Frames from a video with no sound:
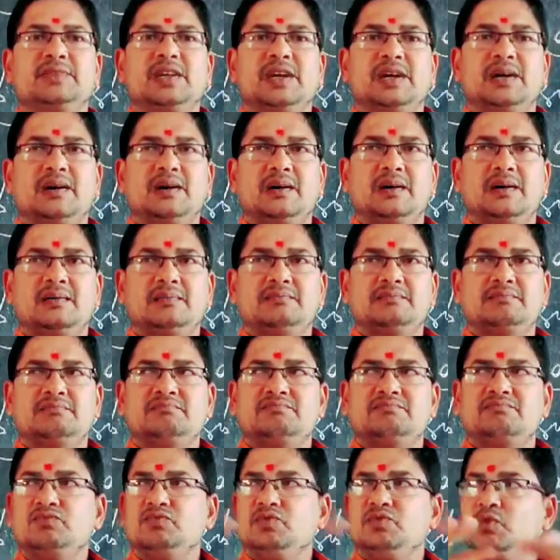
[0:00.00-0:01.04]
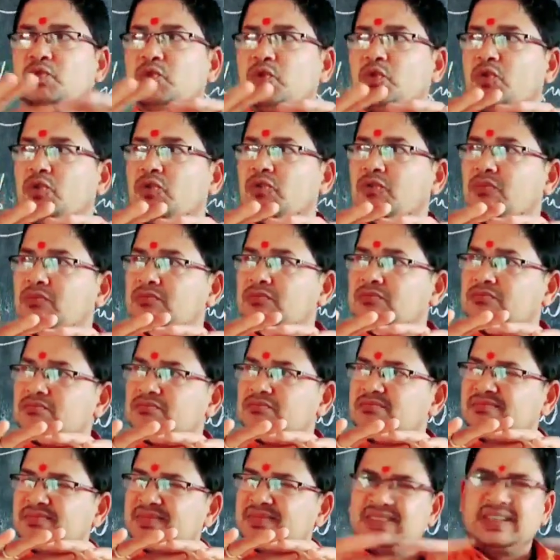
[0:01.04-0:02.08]
the, you know,
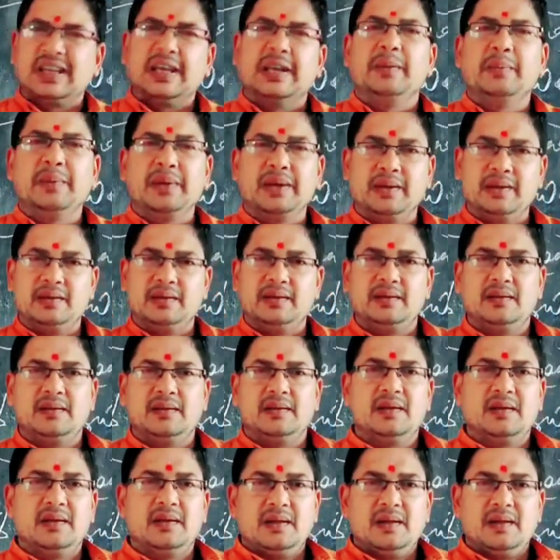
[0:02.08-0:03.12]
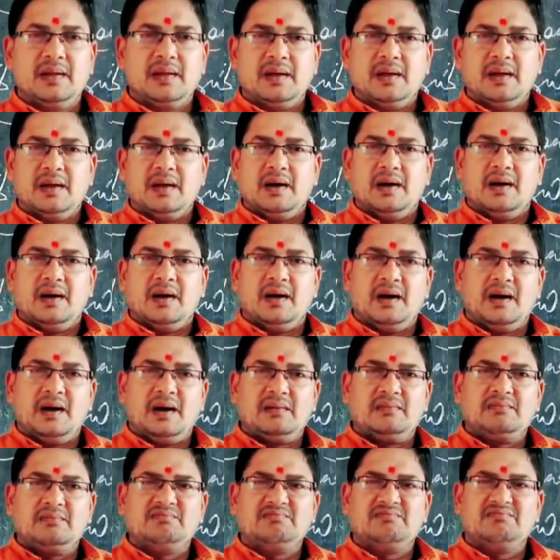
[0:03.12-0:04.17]
ceremony
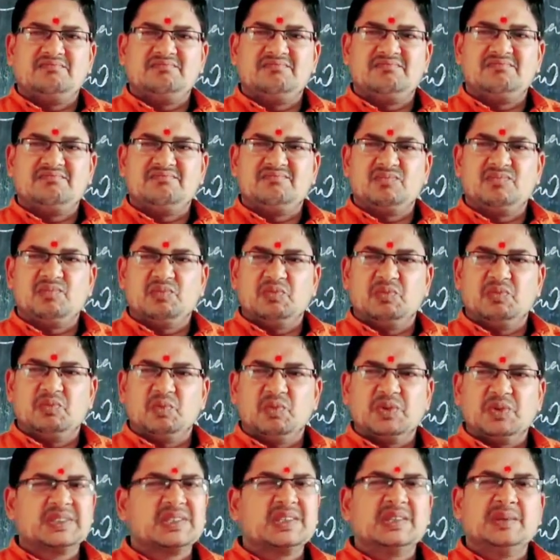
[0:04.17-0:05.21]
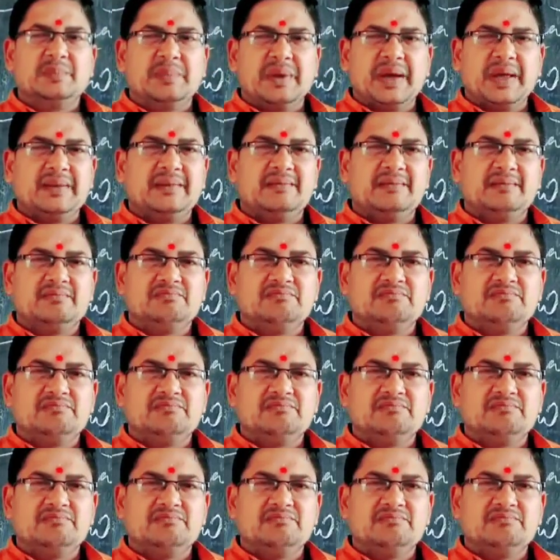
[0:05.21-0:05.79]
was in vain.